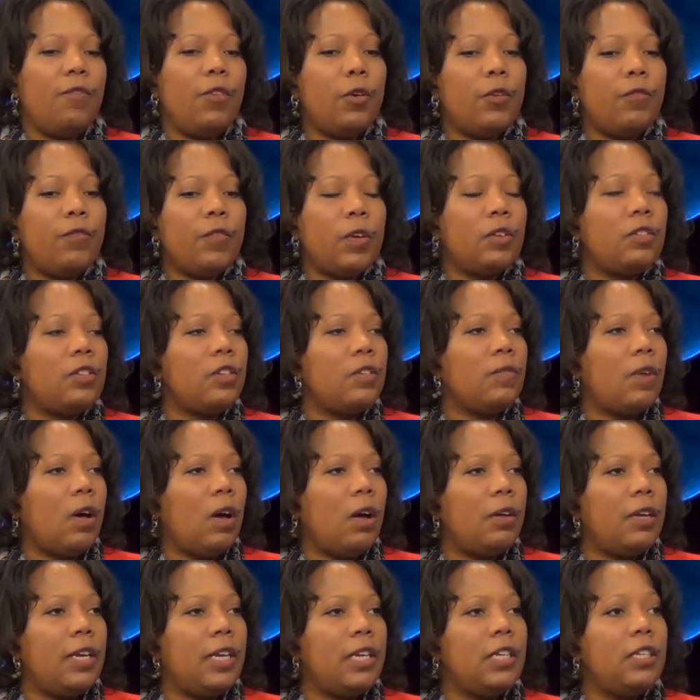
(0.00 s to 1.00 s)
First of
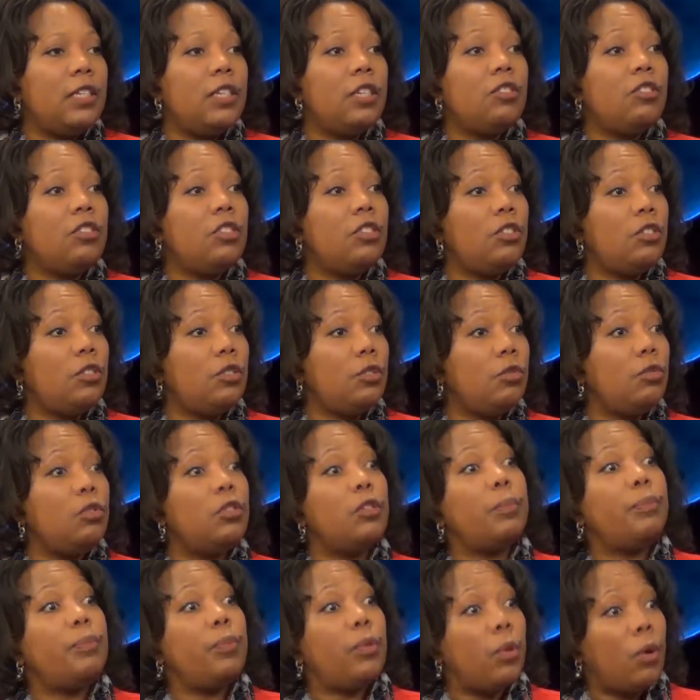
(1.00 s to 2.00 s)
all, in addition to
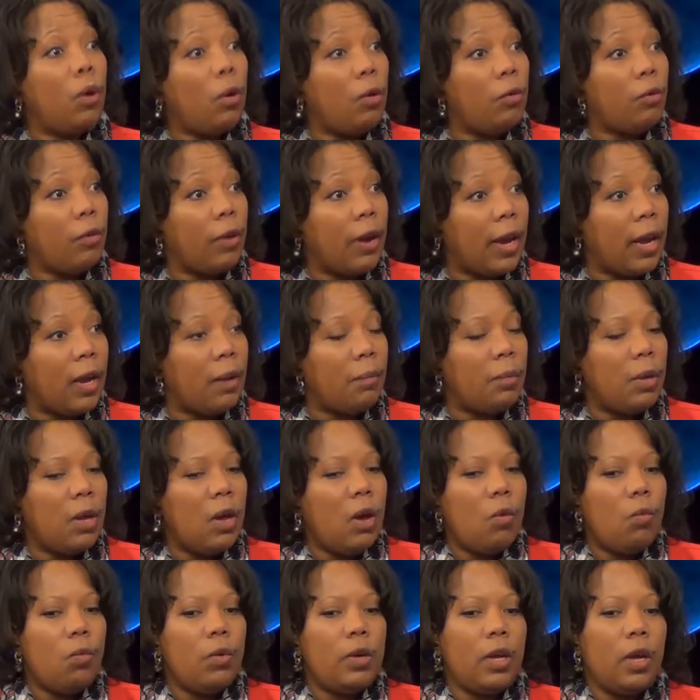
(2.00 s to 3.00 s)
the program,
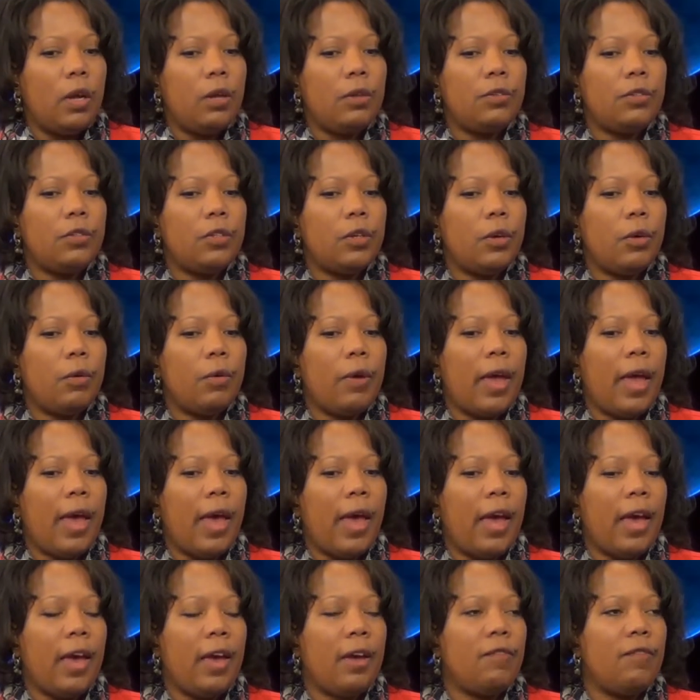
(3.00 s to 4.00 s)
we also
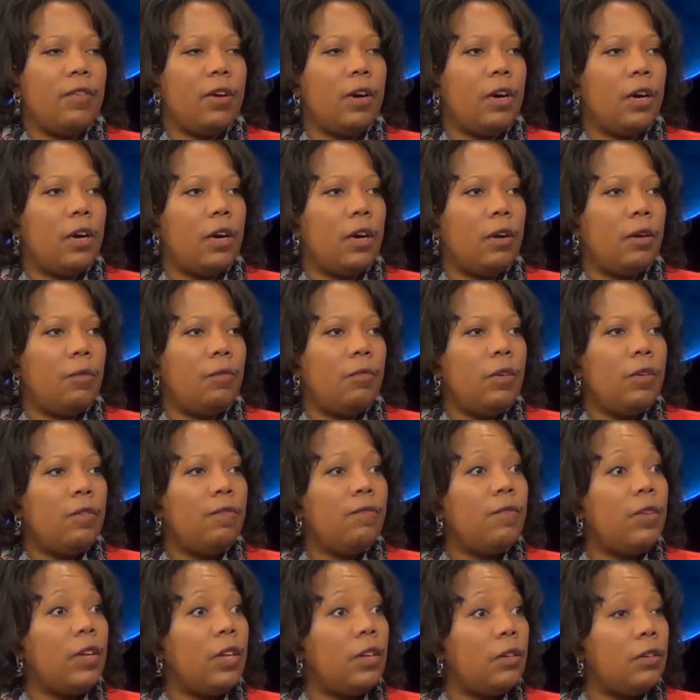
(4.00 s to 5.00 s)
have
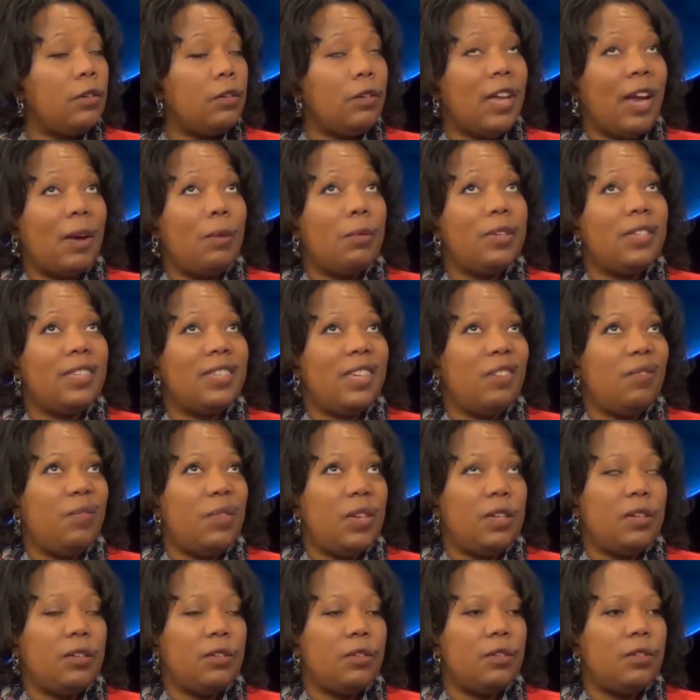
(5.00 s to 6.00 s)
vendors. I wouldn't say
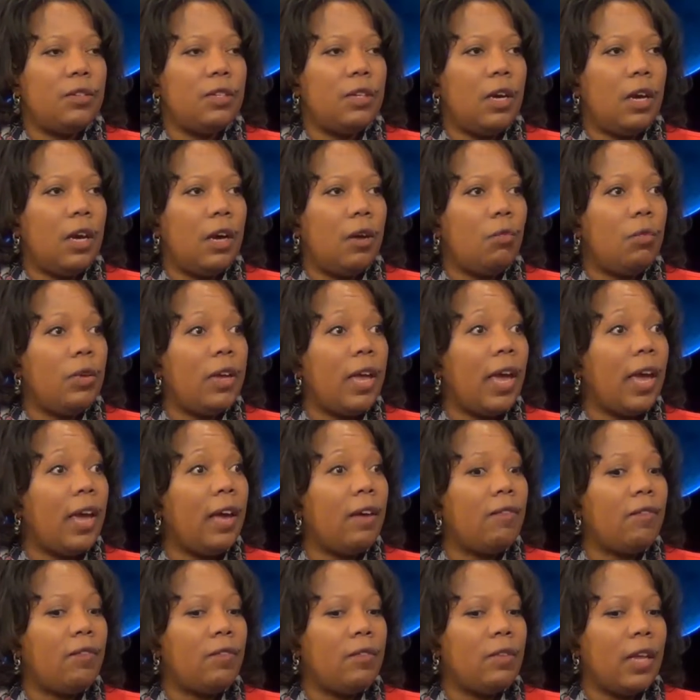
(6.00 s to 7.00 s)
vendors. We
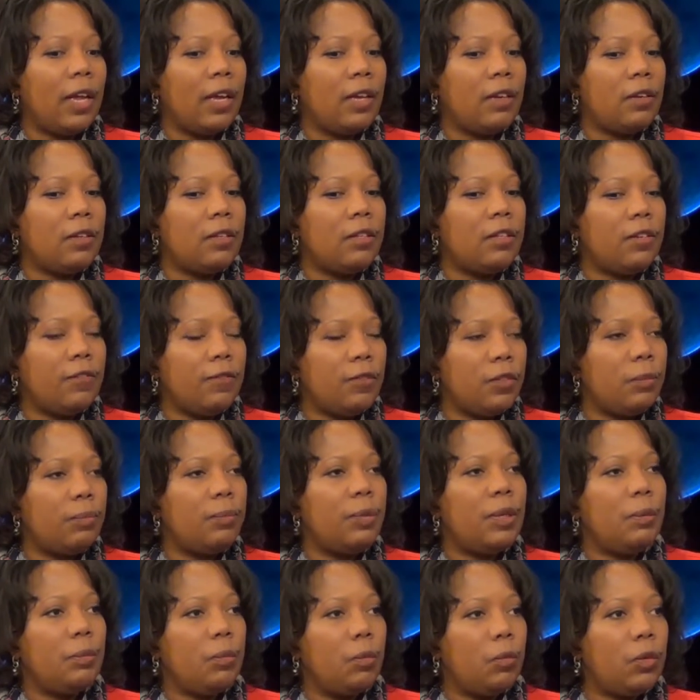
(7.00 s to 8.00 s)
have like different
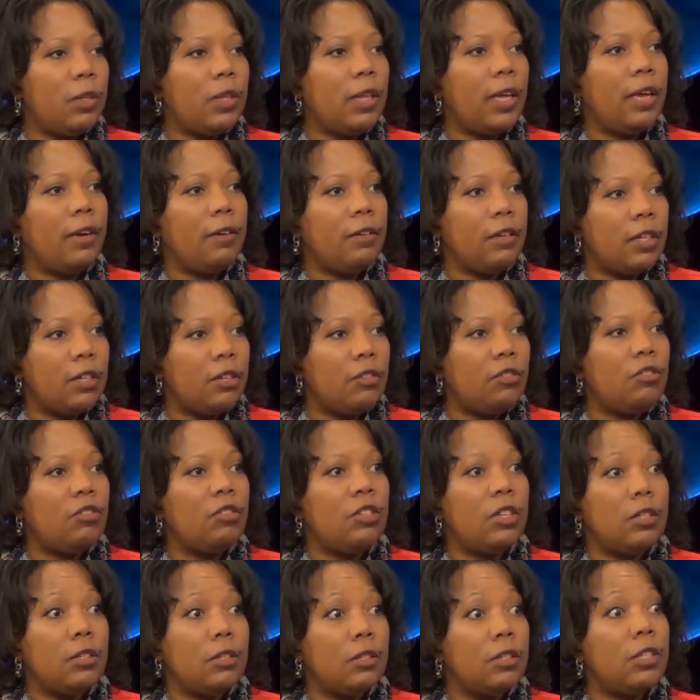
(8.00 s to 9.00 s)
people with heritage
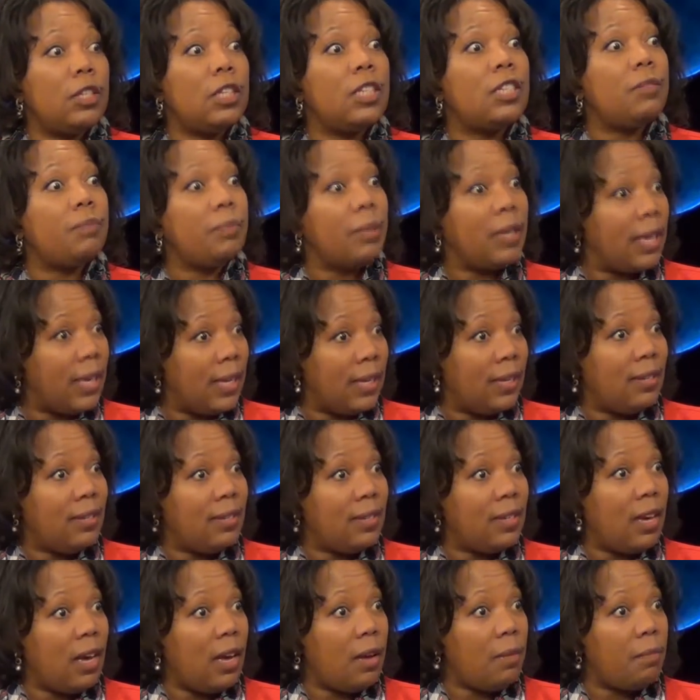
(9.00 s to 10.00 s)
displays
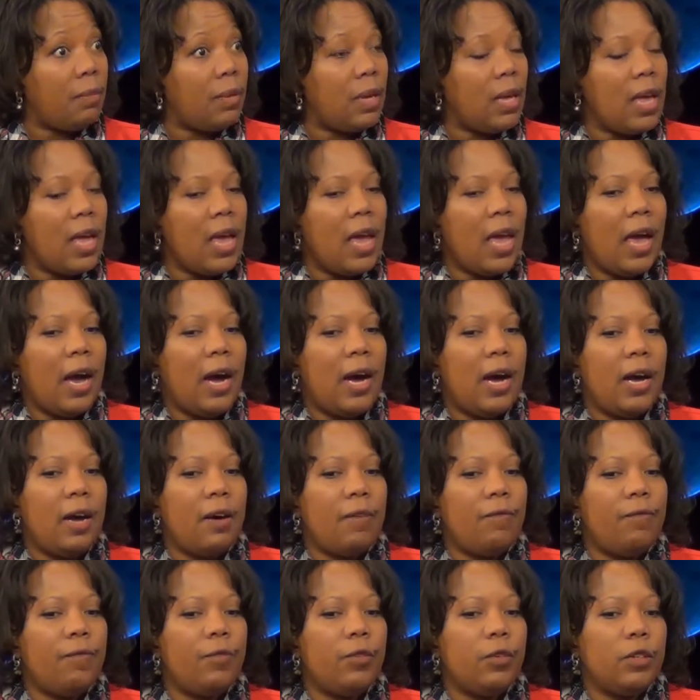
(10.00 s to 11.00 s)
come.
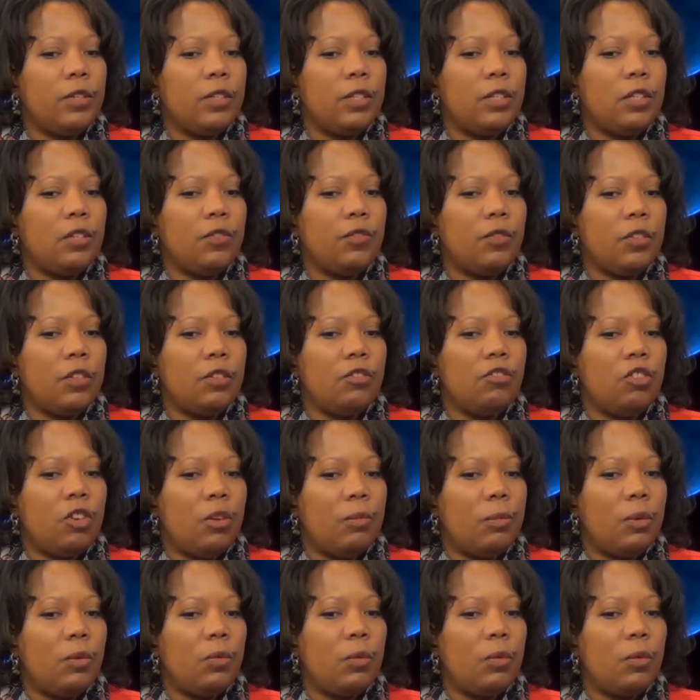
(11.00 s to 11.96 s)
For instance, for the German one,